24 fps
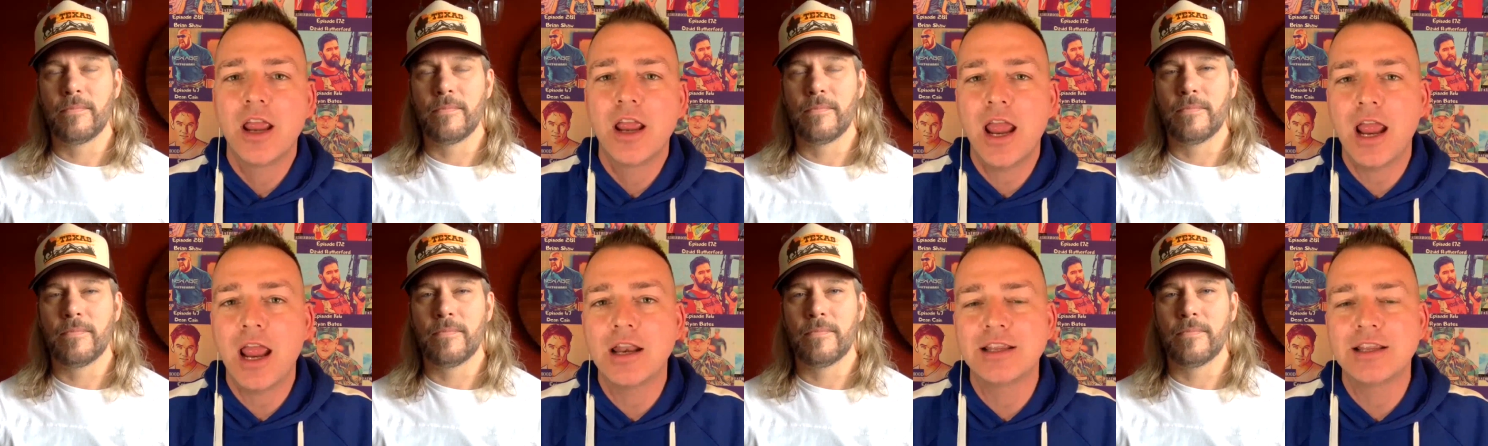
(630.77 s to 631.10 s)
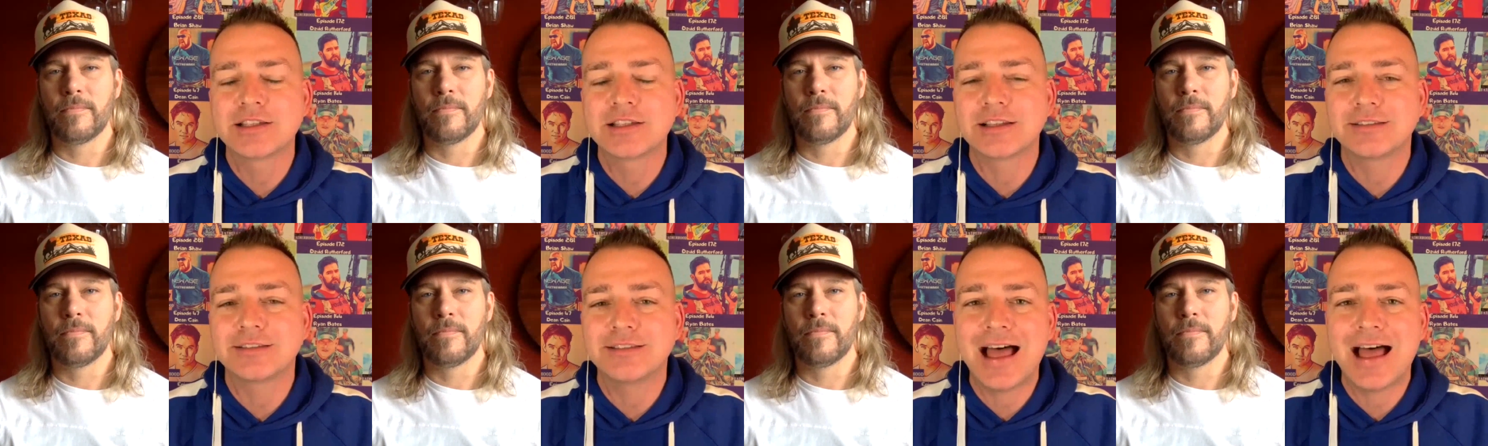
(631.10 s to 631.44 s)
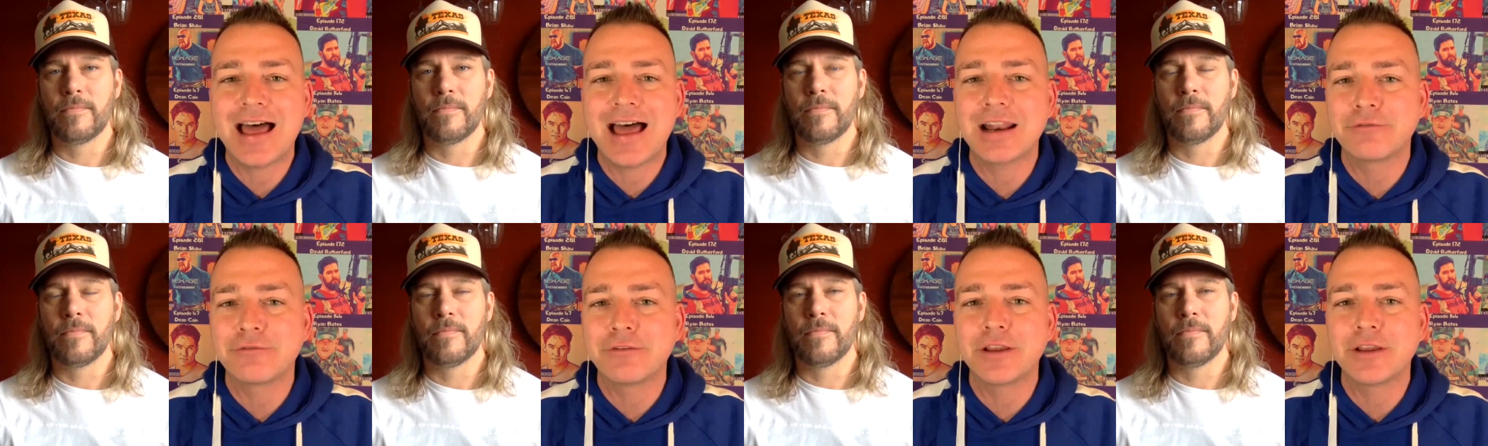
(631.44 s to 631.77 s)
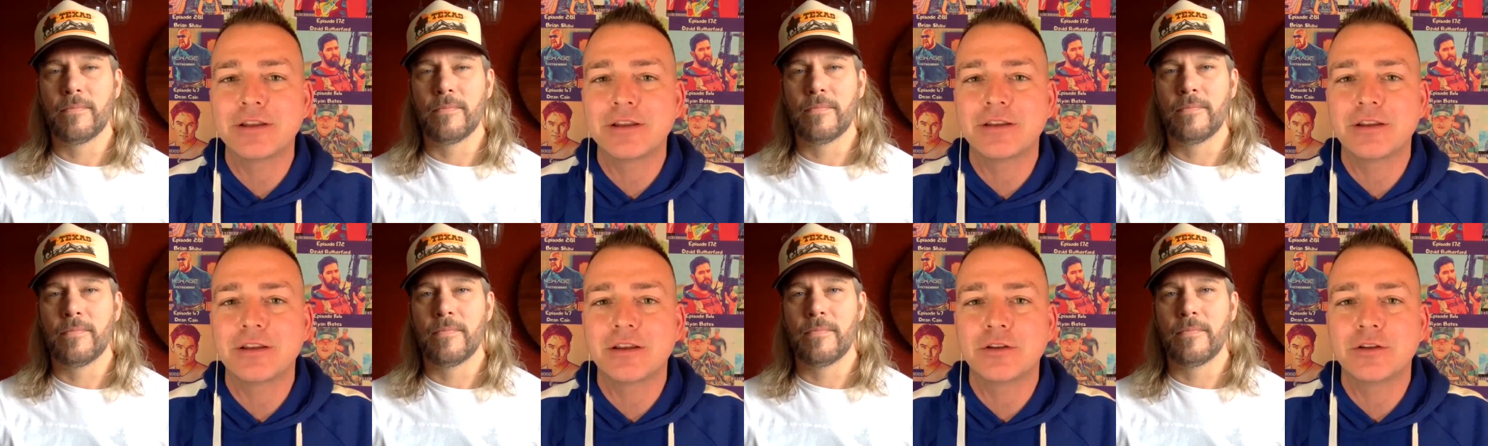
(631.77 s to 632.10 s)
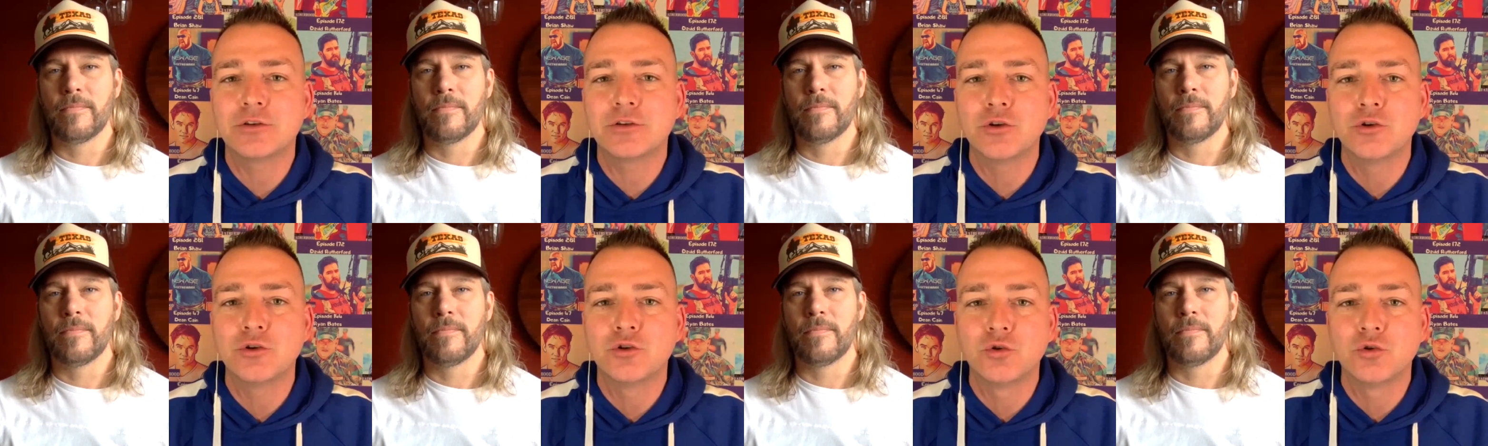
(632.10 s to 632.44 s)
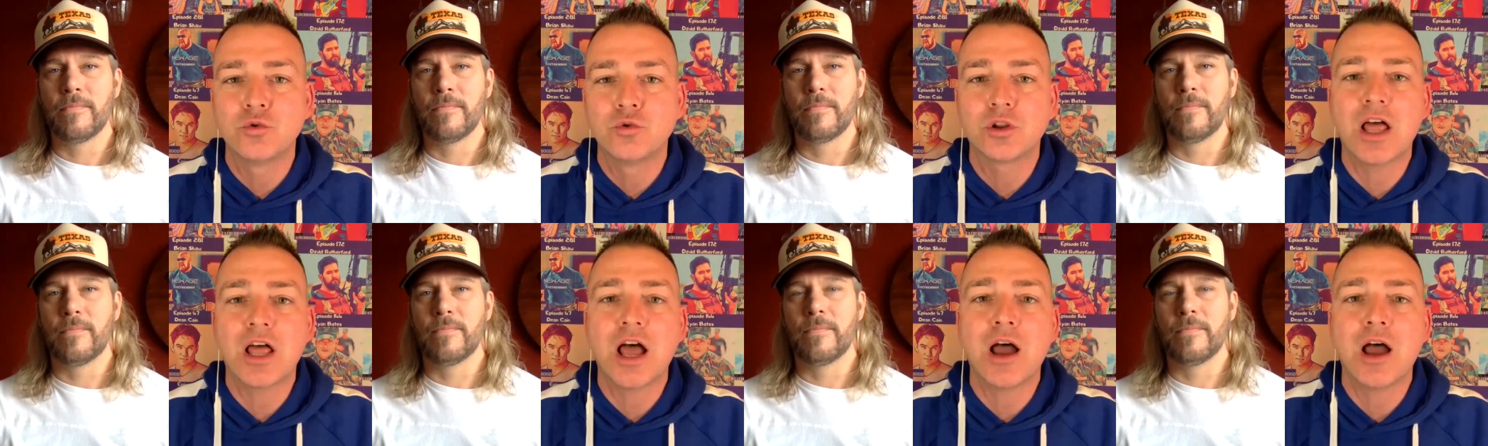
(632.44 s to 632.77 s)
Speaker 1: And is a lot of it? Uh, do you
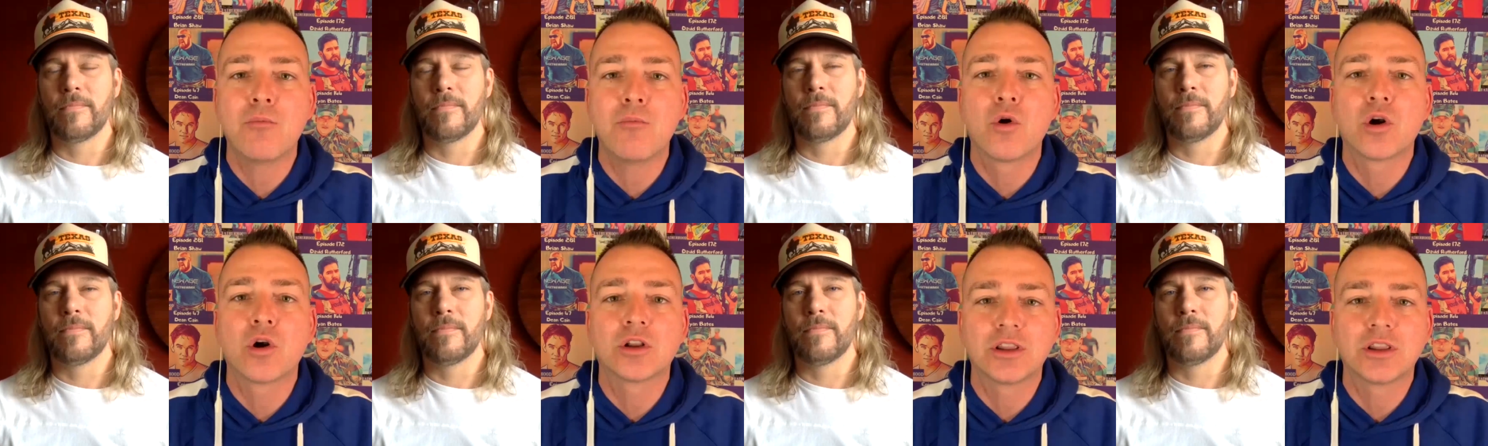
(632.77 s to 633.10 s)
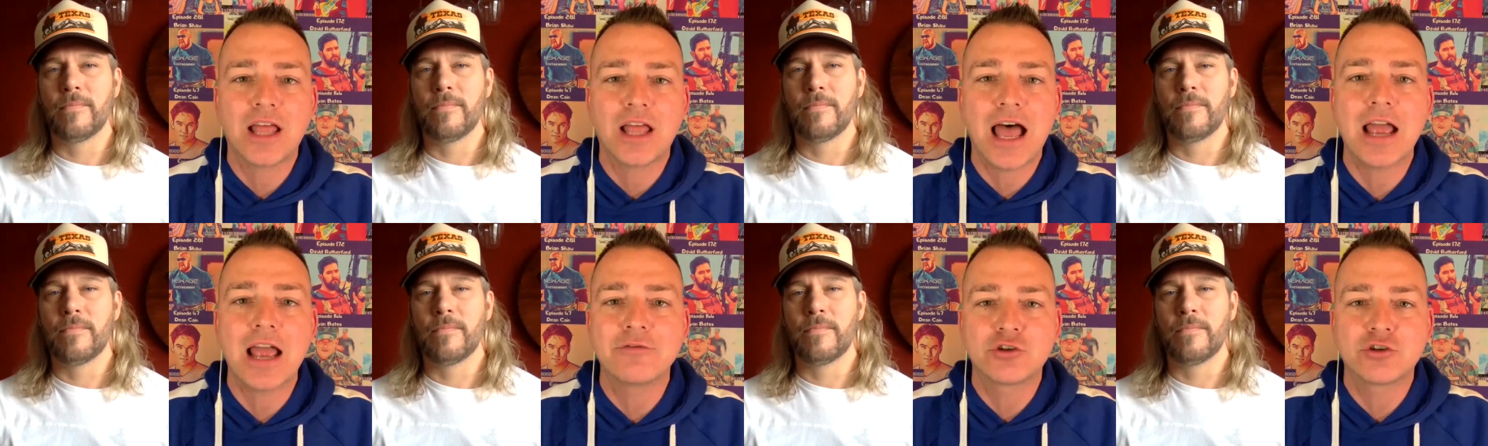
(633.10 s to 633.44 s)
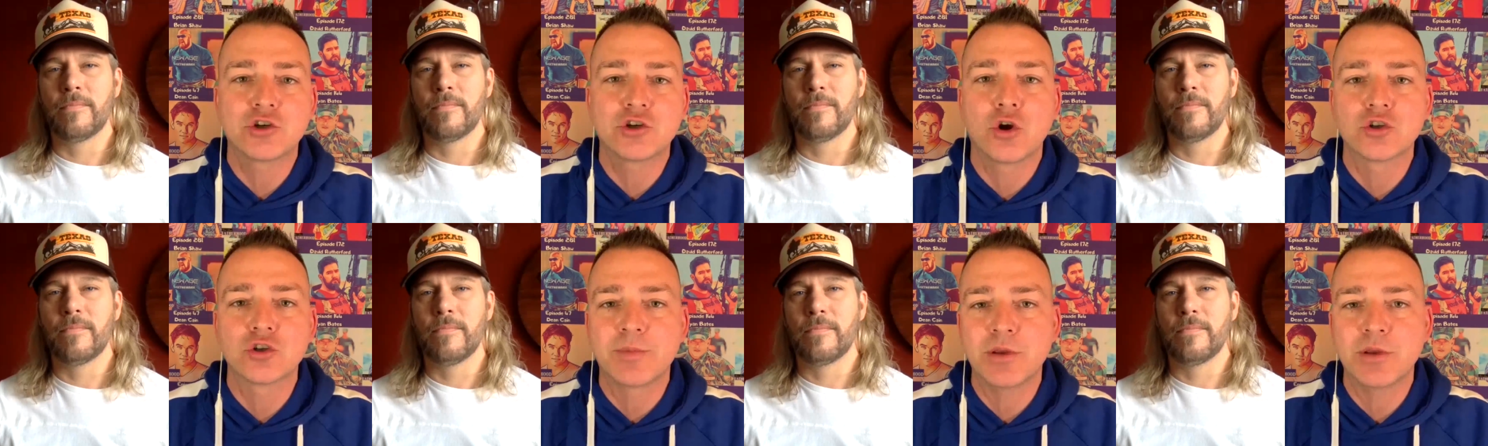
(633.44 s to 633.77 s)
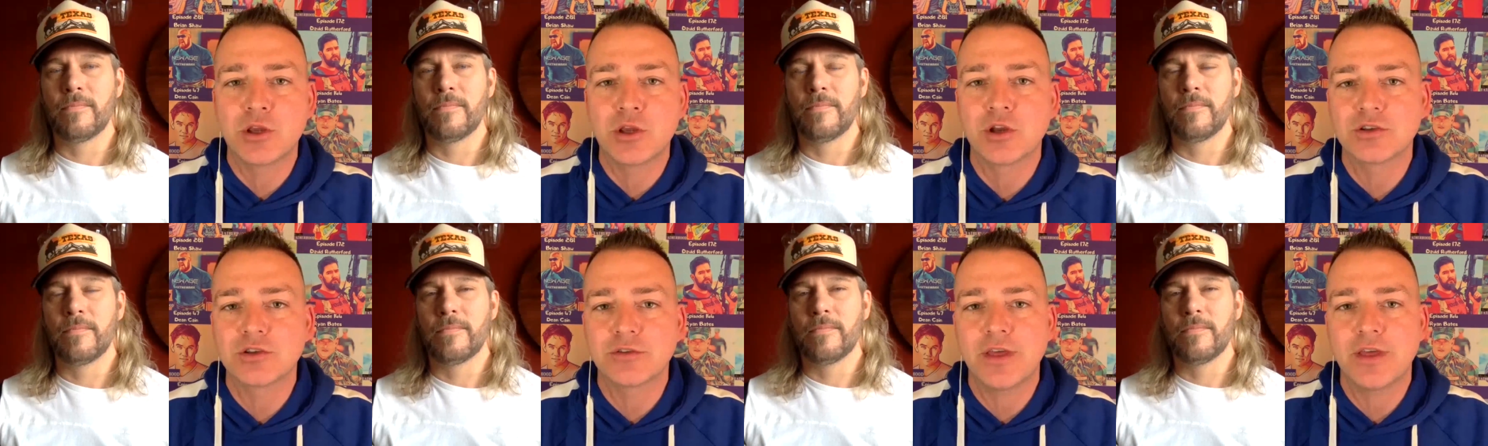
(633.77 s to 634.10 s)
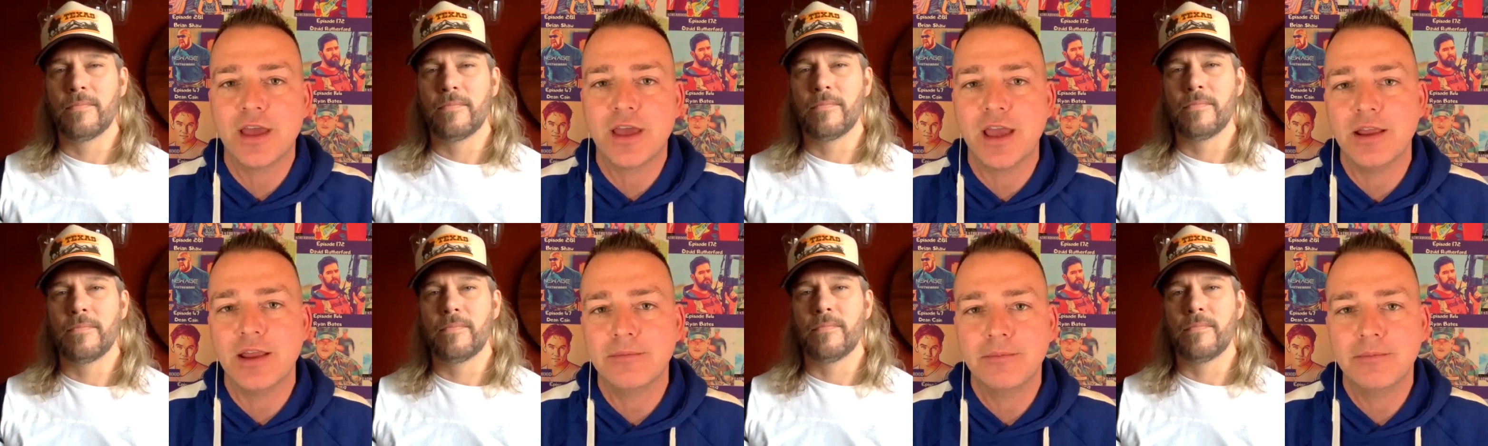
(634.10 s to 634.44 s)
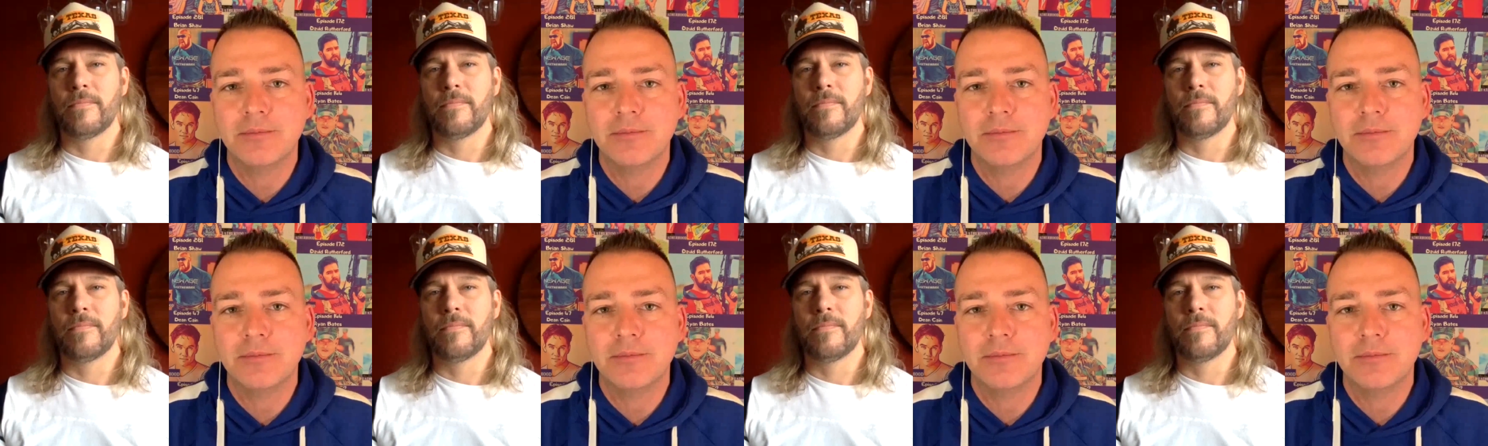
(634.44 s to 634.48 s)
do a lot more live shows because of that?